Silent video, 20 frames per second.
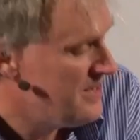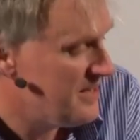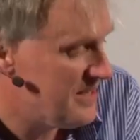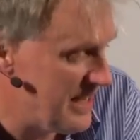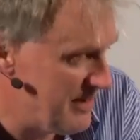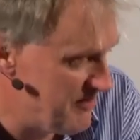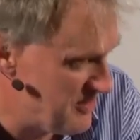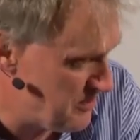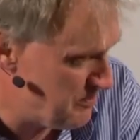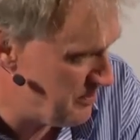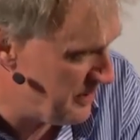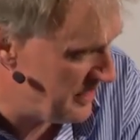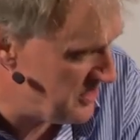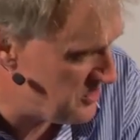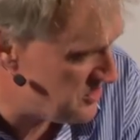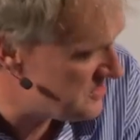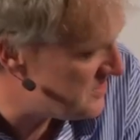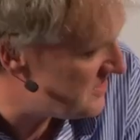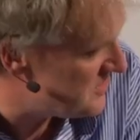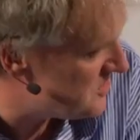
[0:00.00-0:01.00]
Gave it to
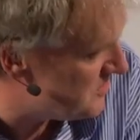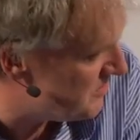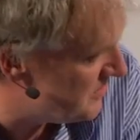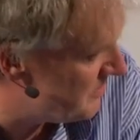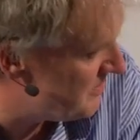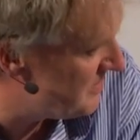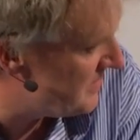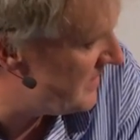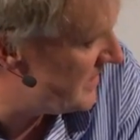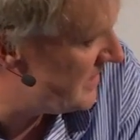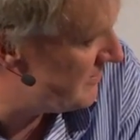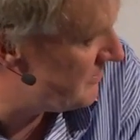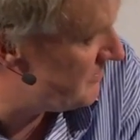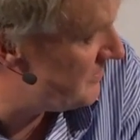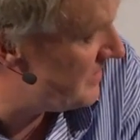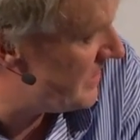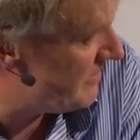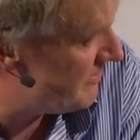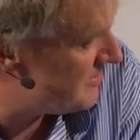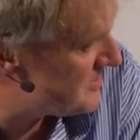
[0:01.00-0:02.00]
patients, and some of them died of a
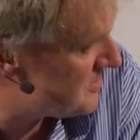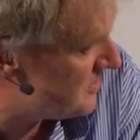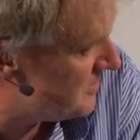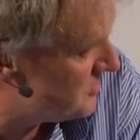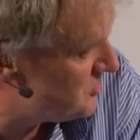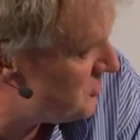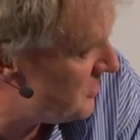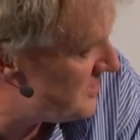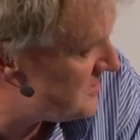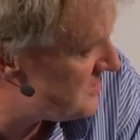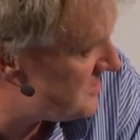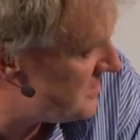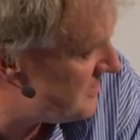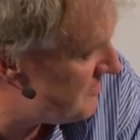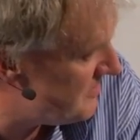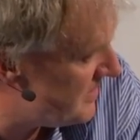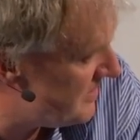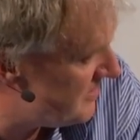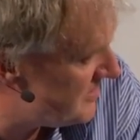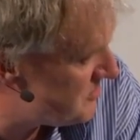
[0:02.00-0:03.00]
virus called JC
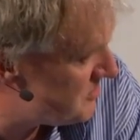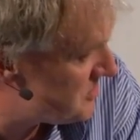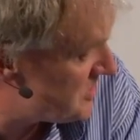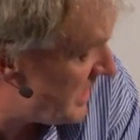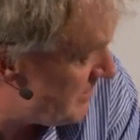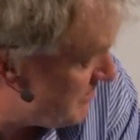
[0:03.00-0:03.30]
virus, which